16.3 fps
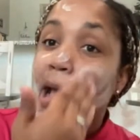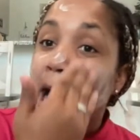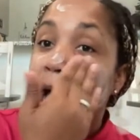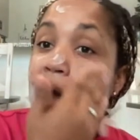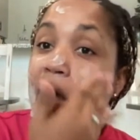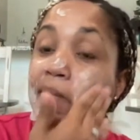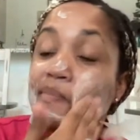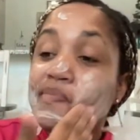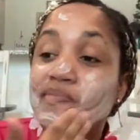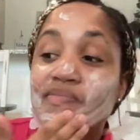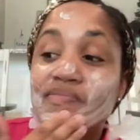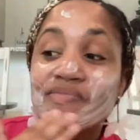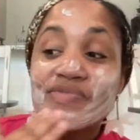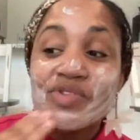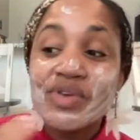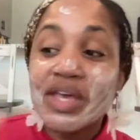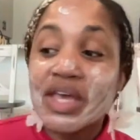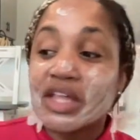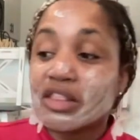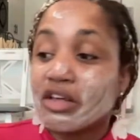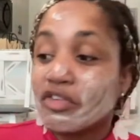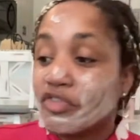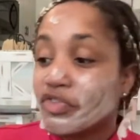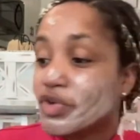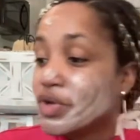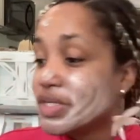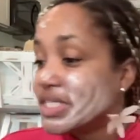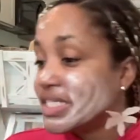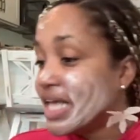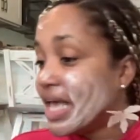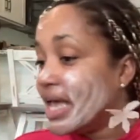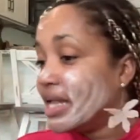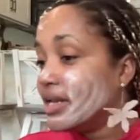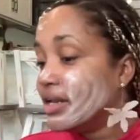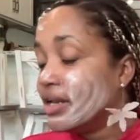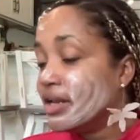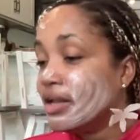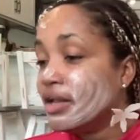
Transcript: You can get the full set